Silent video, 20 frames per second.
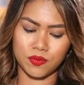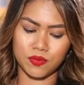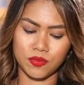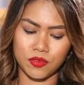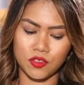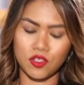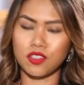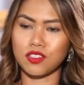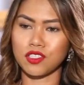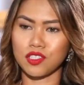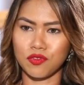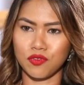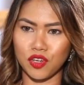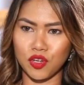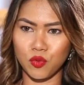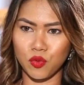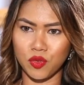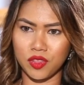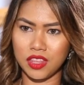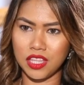Dr.
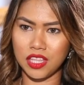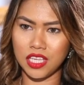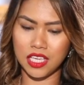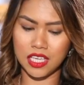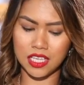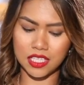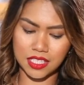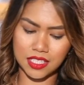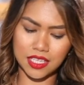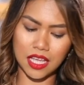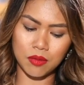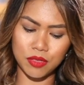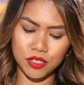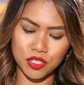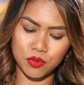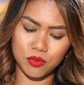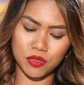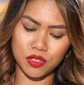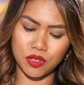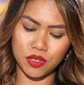Sfeir, with the
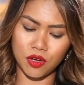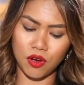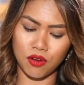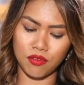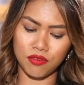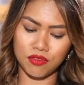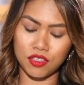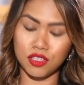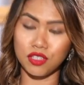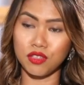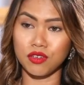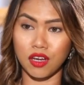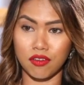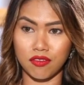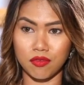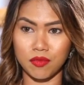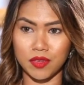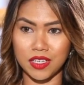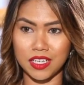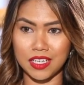establishment of the new
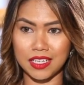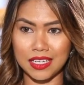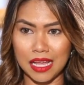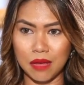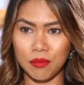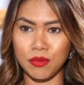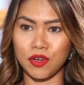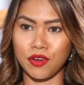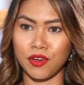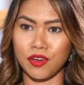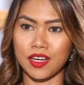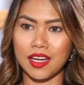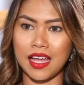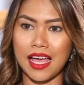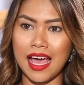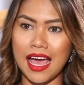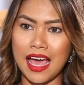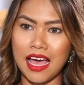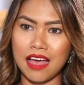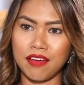government in Lebanon,
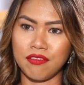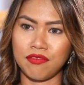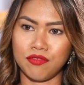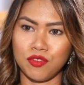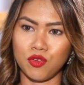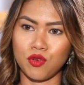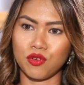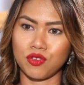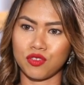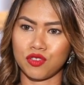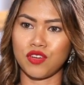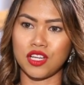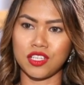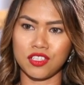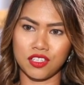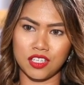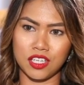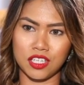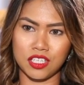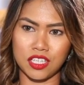have your
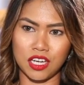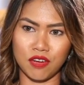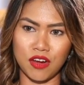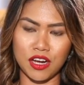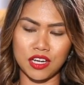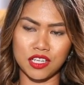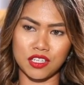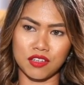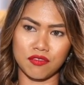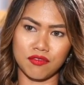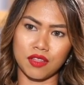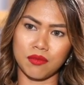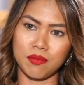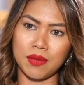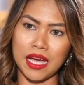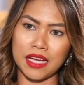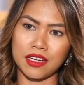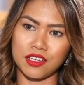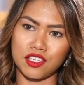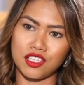strategic direction for the
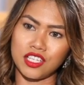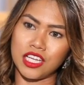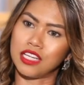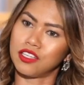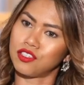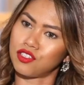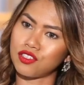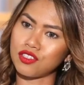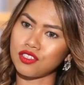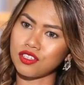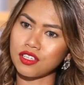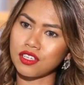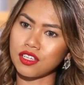bank changed?